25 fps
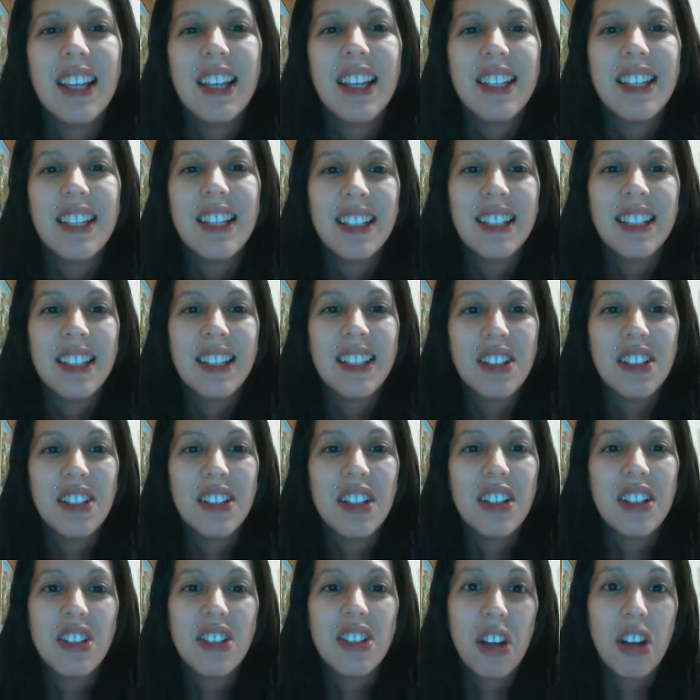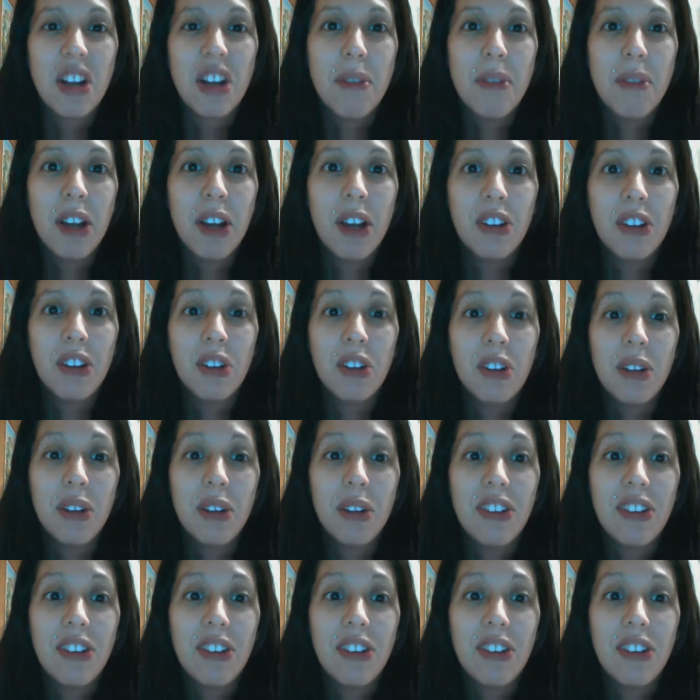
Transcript: didn't train me on doing